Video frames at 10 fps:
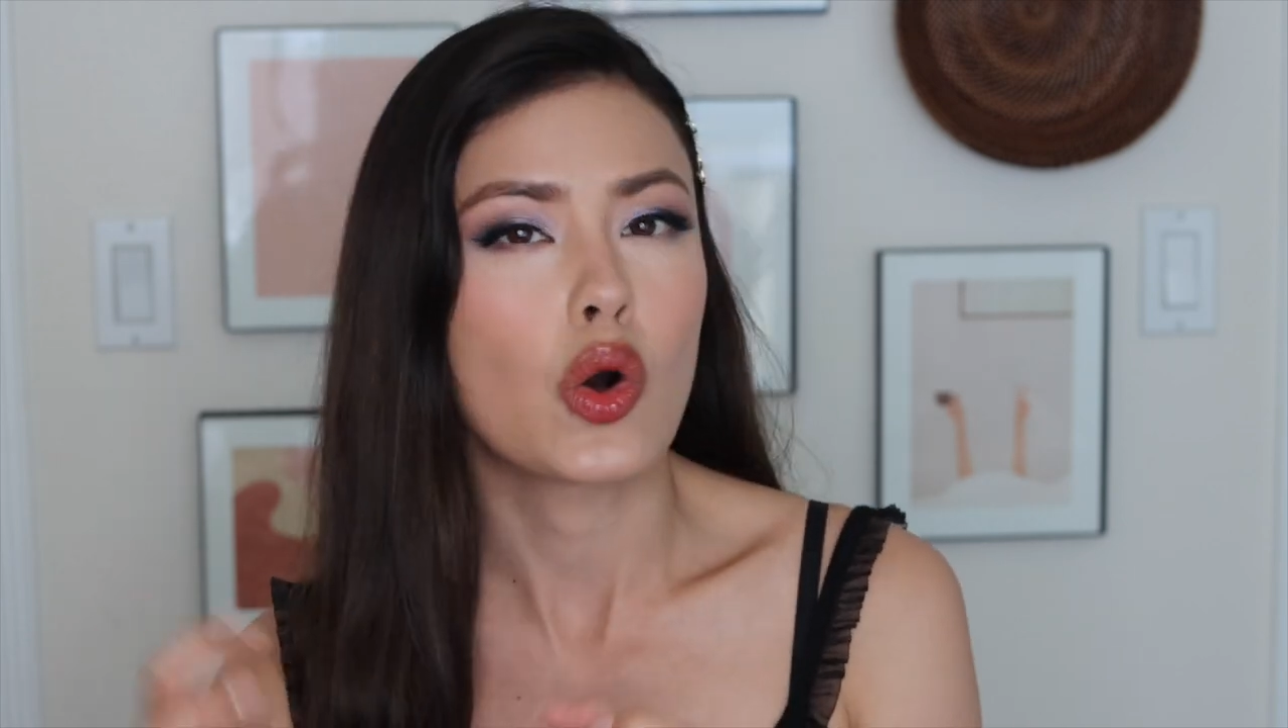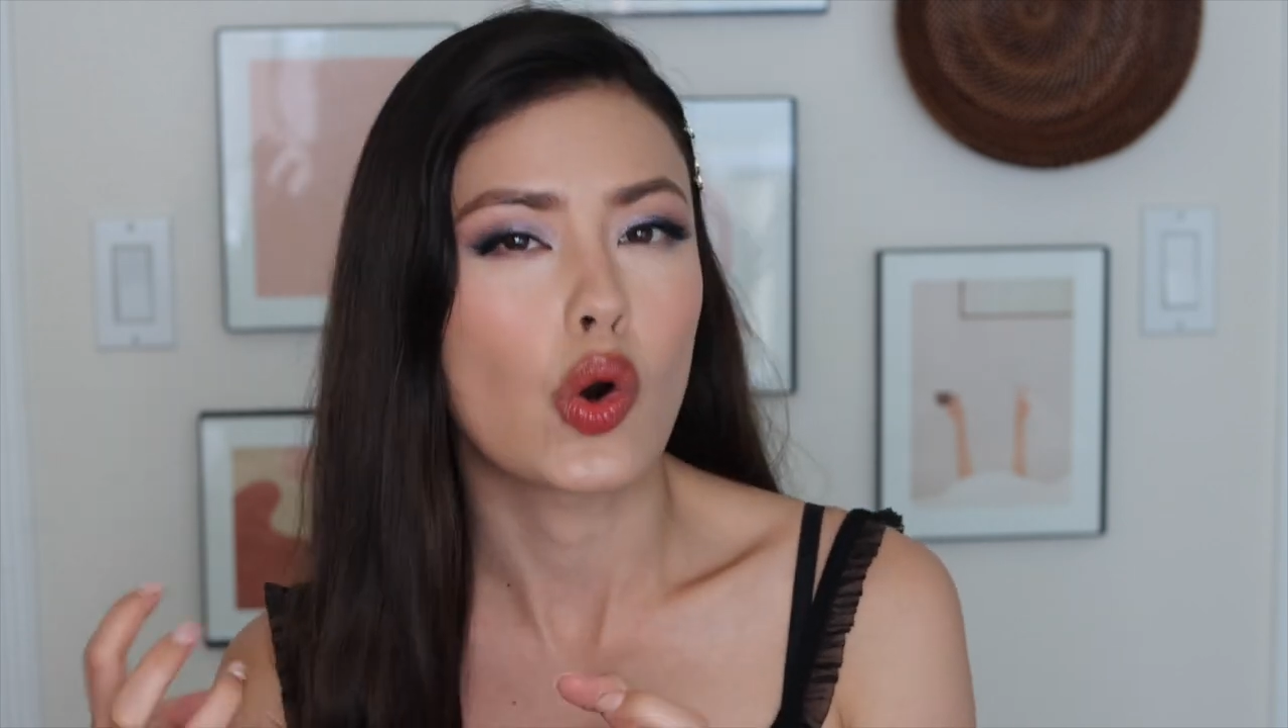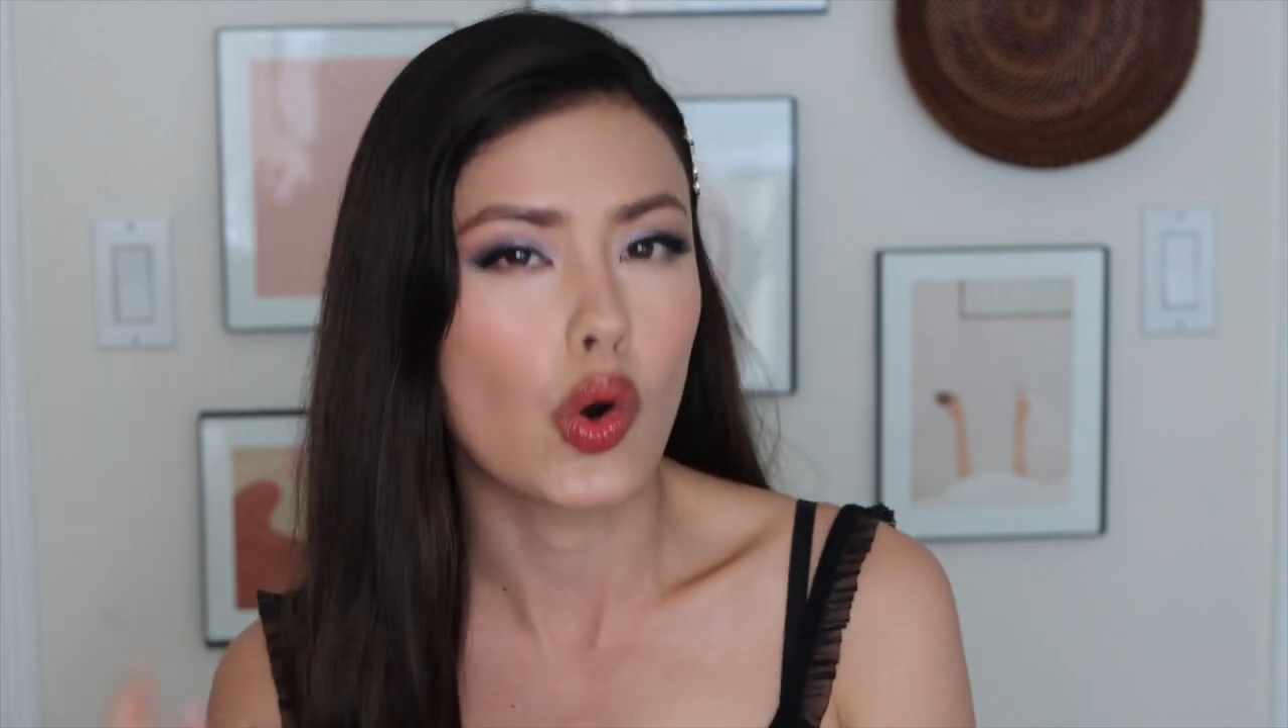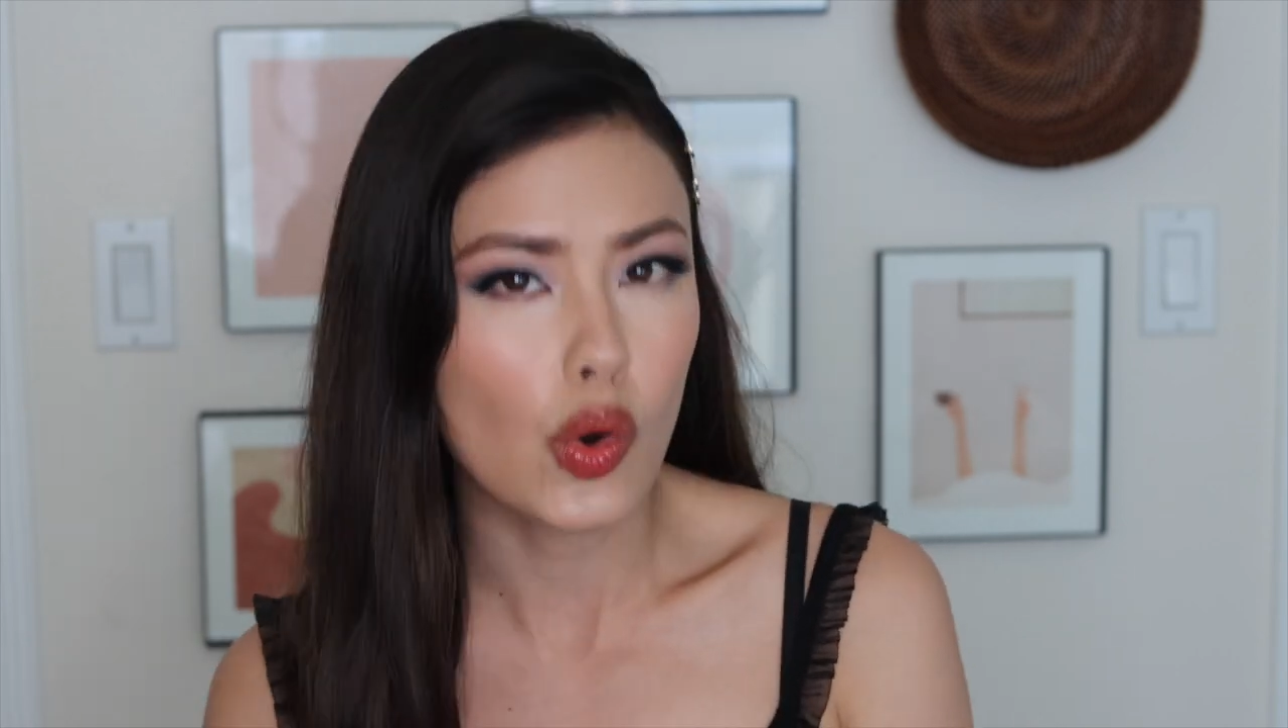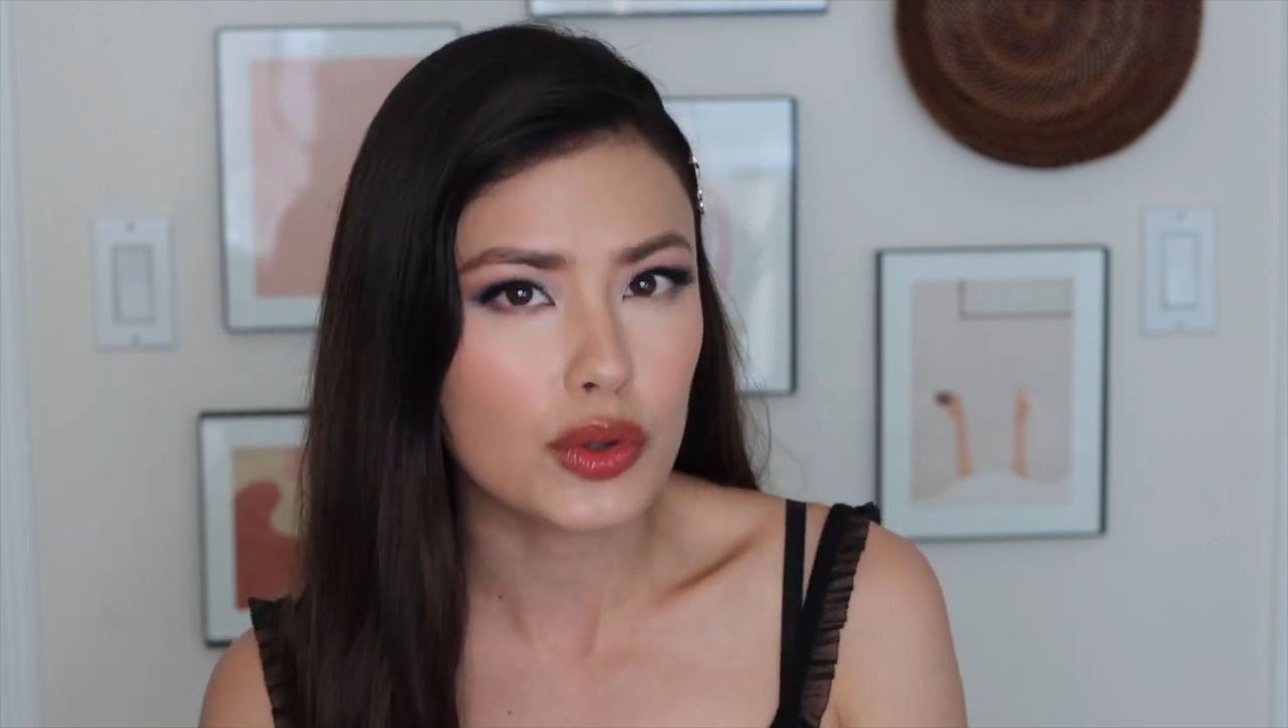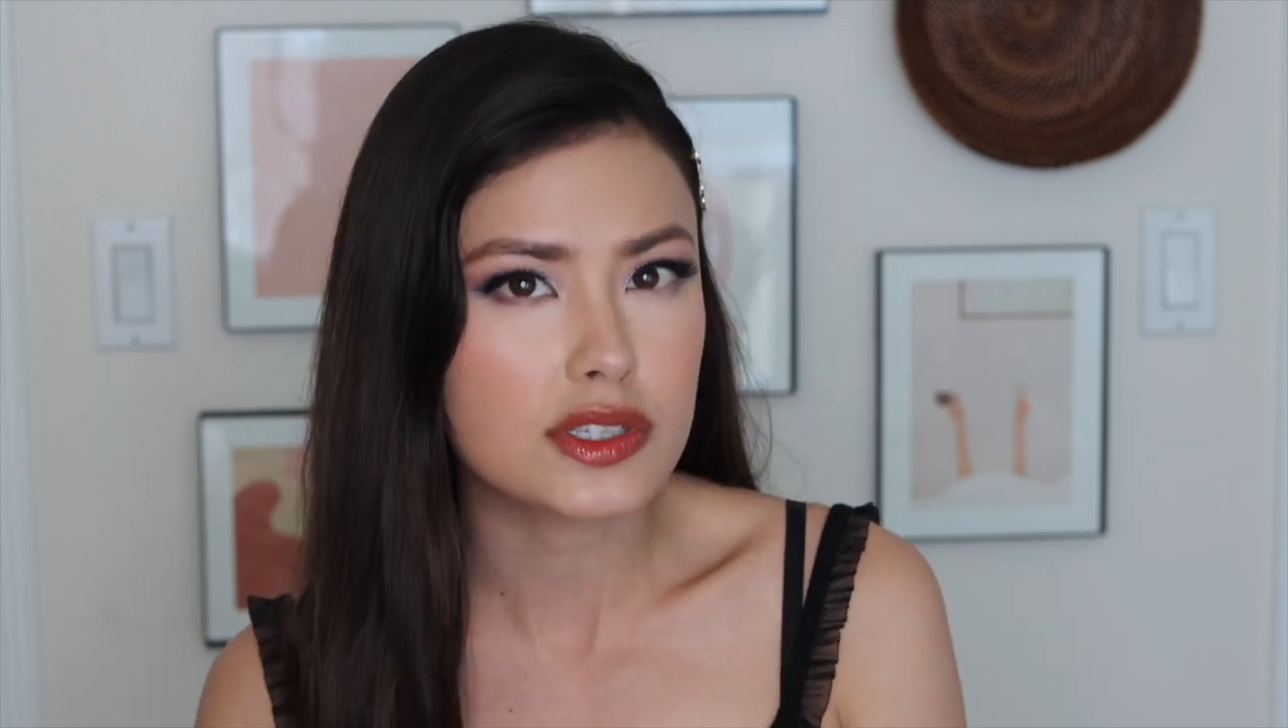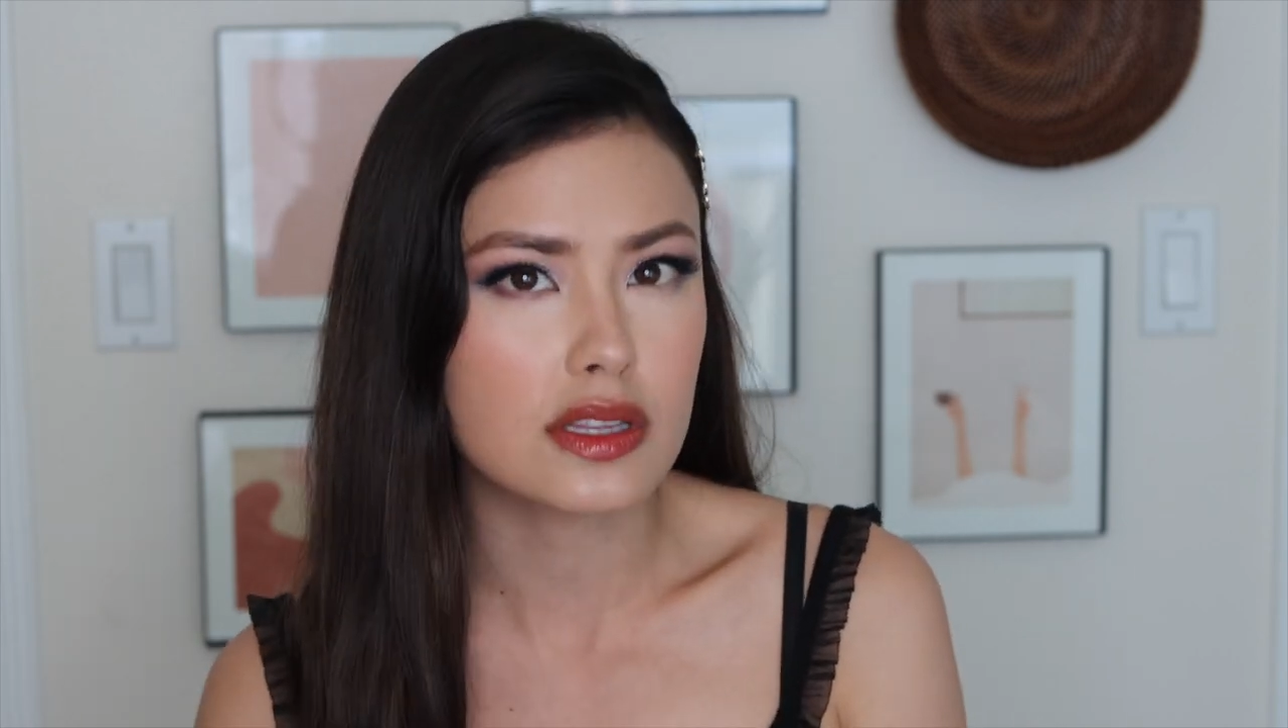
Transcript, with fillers: holds